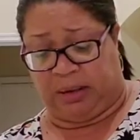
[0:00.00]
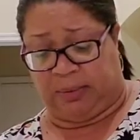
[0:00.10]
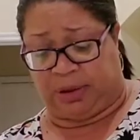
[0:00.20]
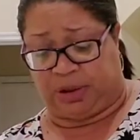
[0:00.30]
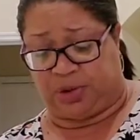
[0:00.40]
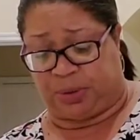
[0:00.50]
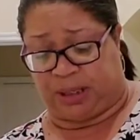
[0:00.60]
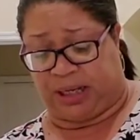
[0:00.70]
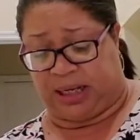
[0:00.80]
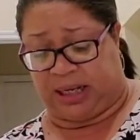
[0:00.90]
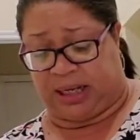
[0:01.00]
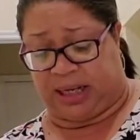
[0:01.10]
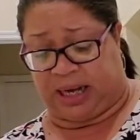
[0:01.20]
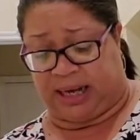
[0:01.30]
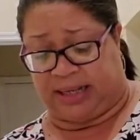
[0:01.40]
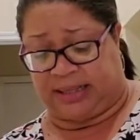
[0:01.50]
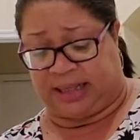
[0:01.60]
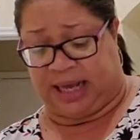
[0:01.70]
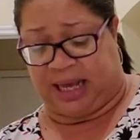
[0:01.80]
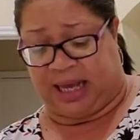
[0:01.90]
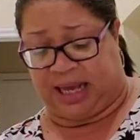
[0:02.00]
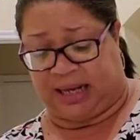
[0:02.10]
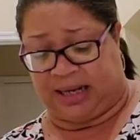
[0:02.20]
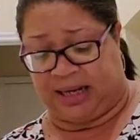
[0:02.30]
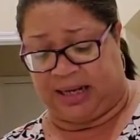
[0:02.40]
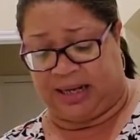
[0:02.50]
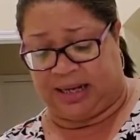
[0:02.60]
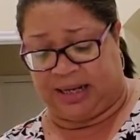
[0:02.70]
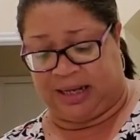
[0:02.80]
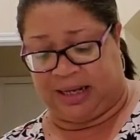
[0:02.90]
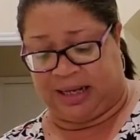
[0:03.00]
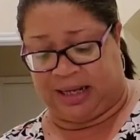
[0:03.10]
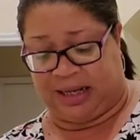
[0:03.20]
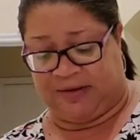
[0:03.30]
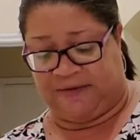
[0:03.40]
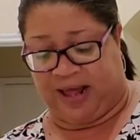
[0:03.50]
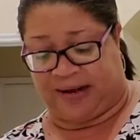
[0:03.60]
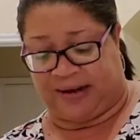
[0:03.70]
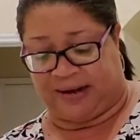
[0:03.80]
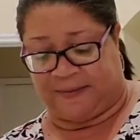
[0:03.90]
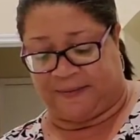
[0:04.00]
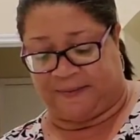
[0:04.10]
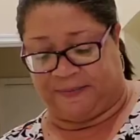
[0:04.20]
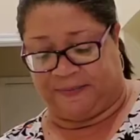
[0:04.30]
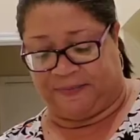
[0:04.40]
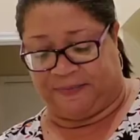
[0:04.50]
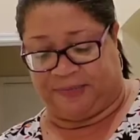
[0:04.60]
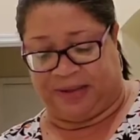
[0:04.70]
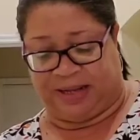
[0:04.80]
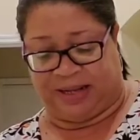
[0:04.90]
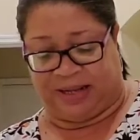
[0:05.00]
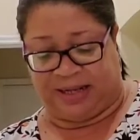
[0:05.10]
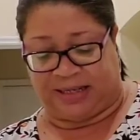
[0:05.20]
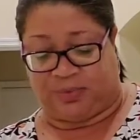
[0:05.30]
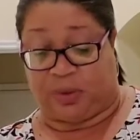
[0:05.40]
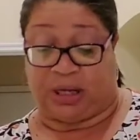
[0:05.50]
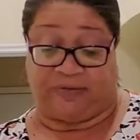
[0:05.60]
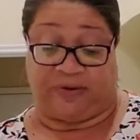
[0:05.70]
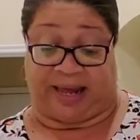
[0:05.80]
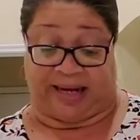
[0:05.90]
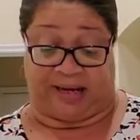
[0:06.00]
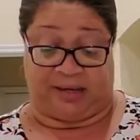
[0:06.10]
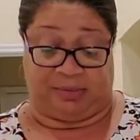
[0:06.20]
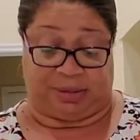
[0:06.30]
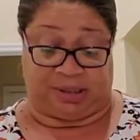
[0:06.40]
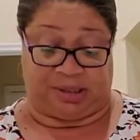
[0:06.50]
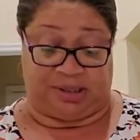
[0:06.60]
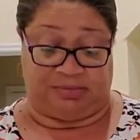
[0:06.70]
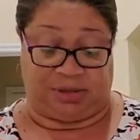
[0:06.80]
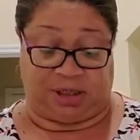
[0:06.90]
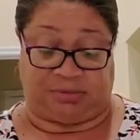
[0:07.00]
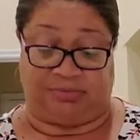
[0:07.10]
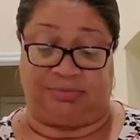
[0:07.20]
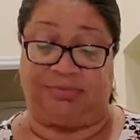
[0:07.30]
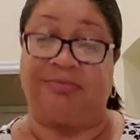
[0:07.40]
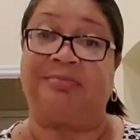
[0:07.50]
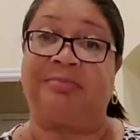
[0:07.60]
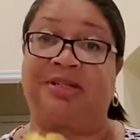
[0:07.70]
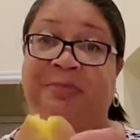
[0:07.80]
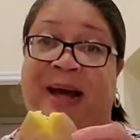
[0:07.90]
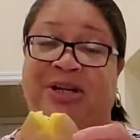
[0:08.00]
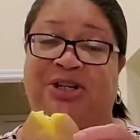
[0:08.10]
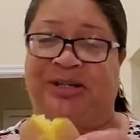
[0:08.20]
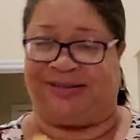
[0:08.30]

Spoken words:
But you just want to get it nice and flattened. Well, not flattened, but, smashed.